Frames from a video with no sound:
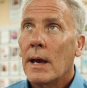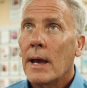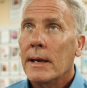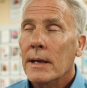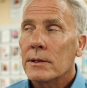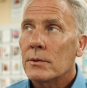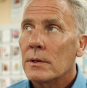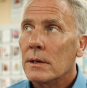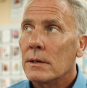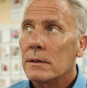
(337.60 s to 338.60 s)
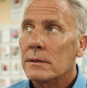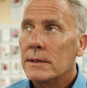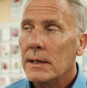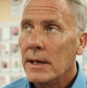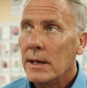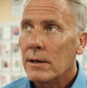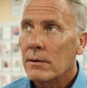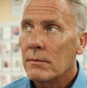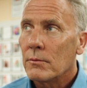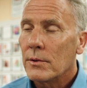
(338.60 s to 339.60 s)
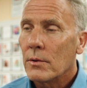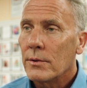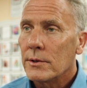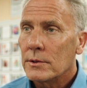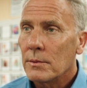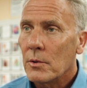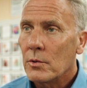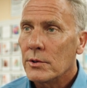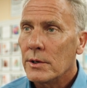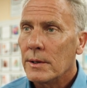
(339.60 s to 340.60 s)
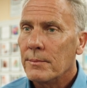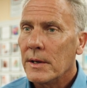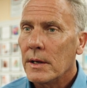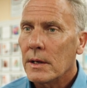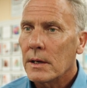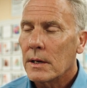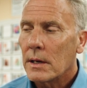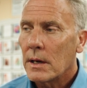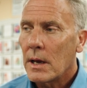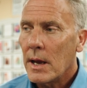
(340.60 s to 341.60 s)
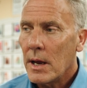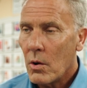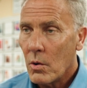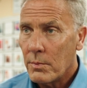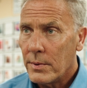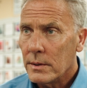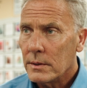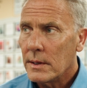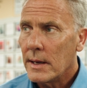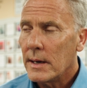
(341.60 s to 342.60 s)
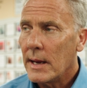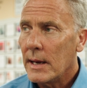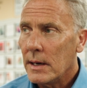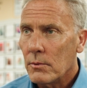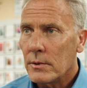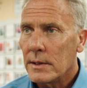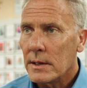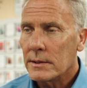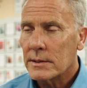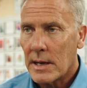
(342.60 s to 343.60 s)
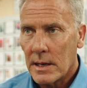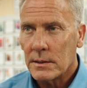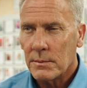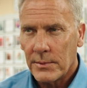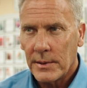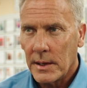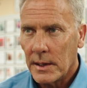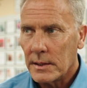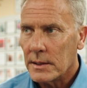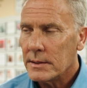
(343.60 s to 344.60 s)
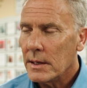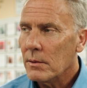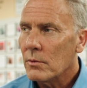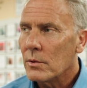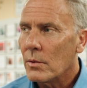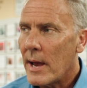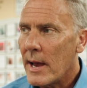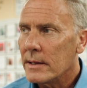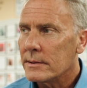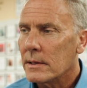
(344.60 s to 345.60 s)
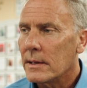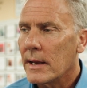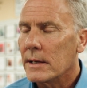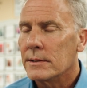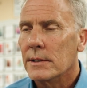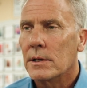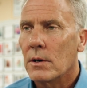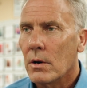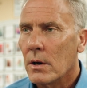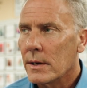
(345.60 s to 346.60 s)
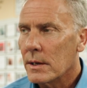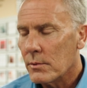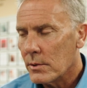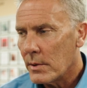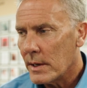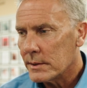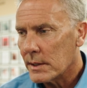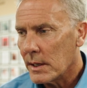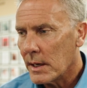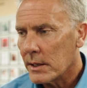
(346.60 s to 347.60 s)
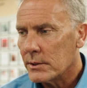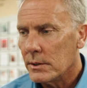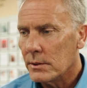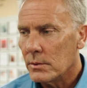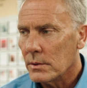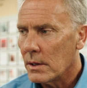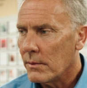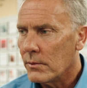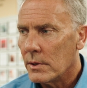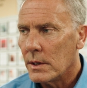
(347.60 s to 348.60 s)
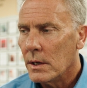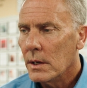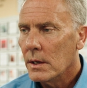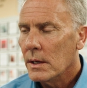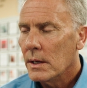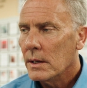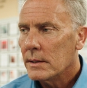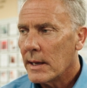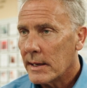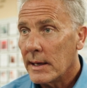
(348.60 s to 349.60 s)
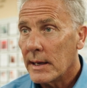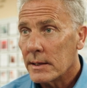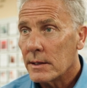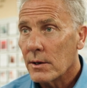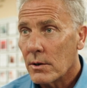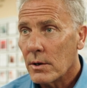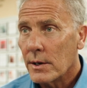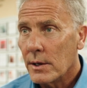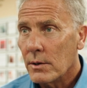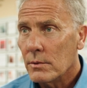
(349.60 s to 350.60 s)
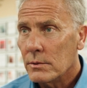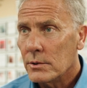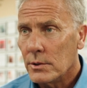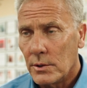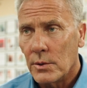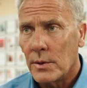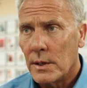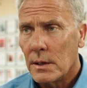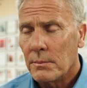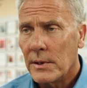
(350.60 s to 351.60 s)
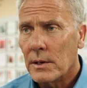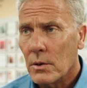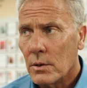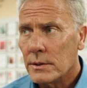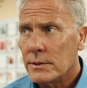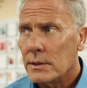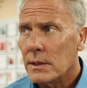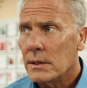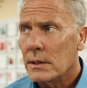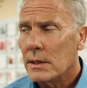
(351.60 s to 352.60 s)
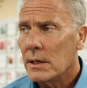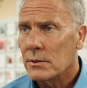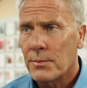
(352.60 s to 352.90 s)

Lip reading: I guess sitting here and with all this emotion in me, I hope that anyone that is contemplating this, anyone who has a legacy car, anyone who has a connection to a loved one that can get their car to you should do it, because it's